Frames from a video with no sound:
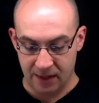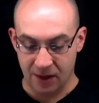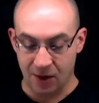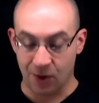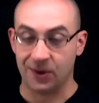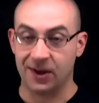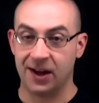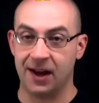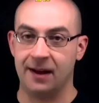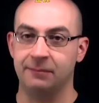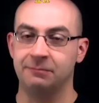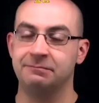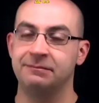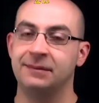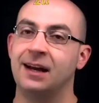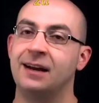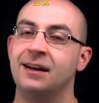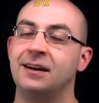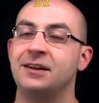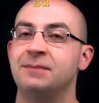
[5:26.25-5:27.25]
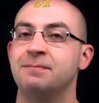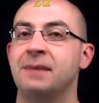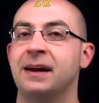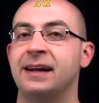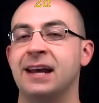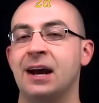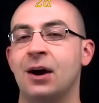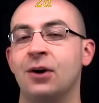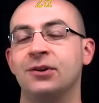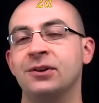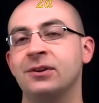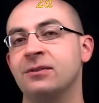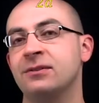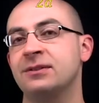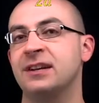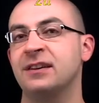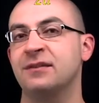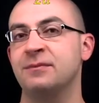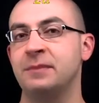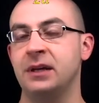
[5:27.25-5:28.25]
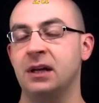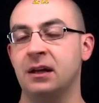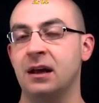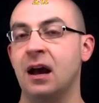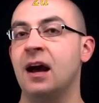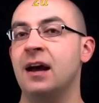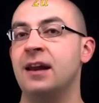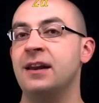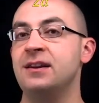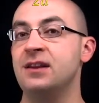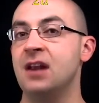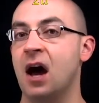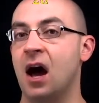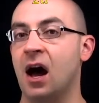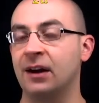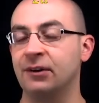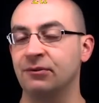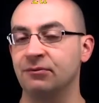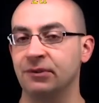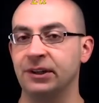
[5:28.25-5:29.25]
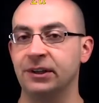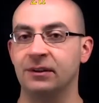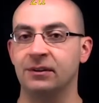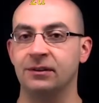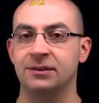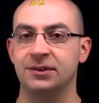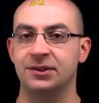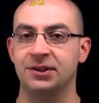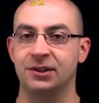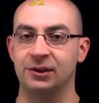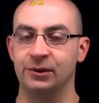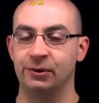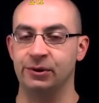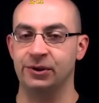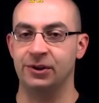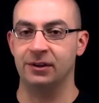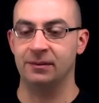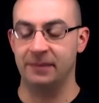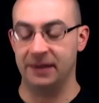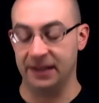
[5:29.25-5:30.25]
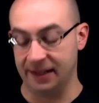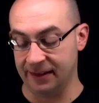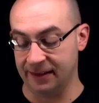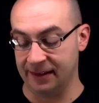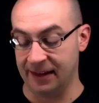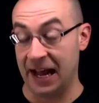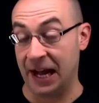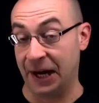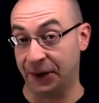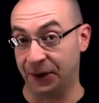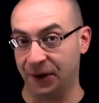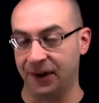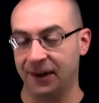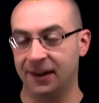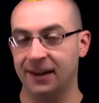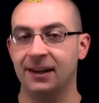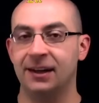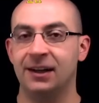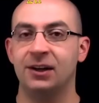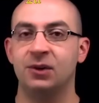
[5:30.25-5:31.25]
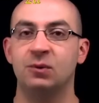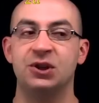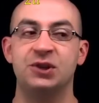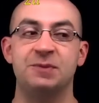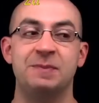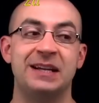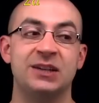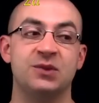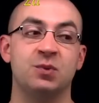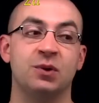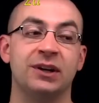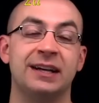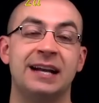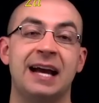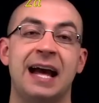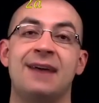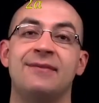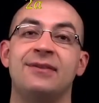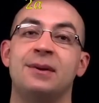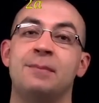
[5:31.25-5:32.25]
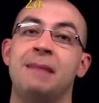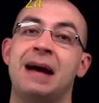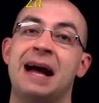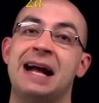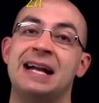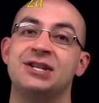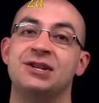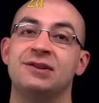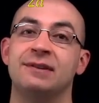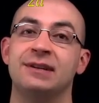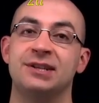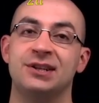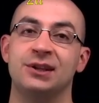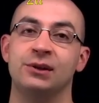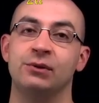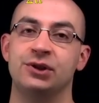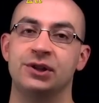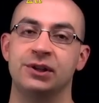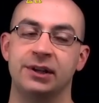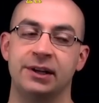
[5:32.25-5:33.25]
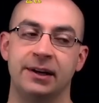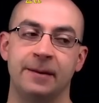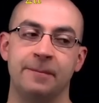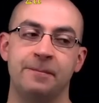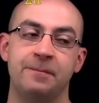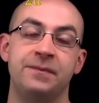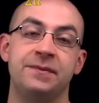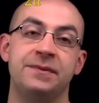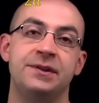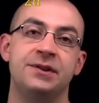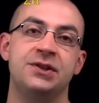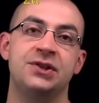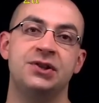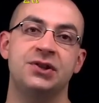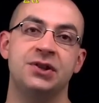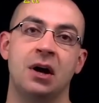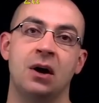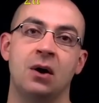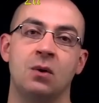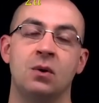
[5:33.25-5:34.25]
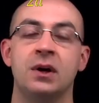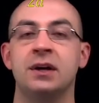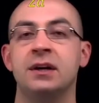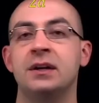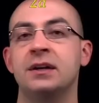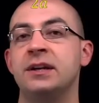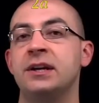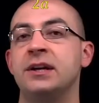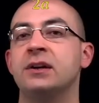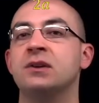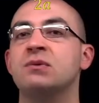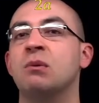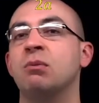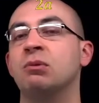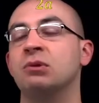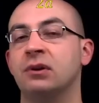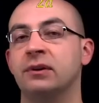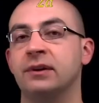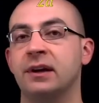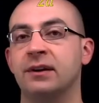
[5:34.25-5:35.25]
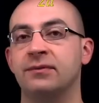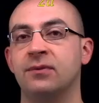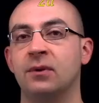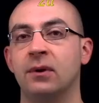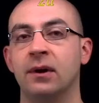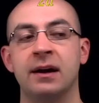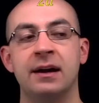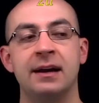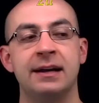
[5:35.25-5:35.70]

Okay, my calculators give me a non-real solution, meaning error, which means we're going to have an imaginary solution here. So here's what we're looking for.